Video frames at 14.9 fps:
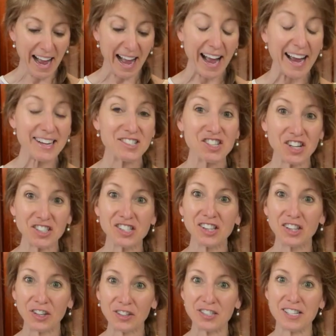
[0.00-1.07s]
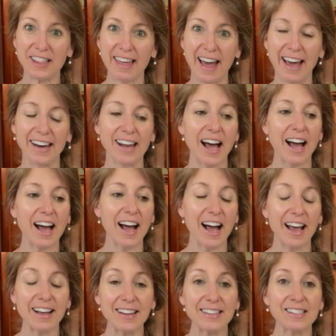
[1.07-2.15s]
I just learned that.
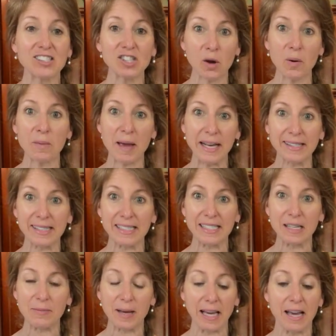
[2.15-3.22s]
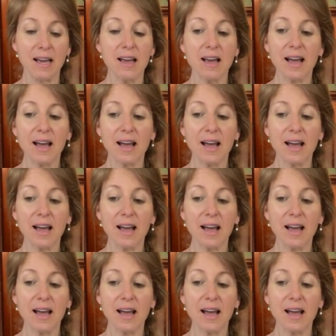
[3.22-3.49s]
It is so amazing to me.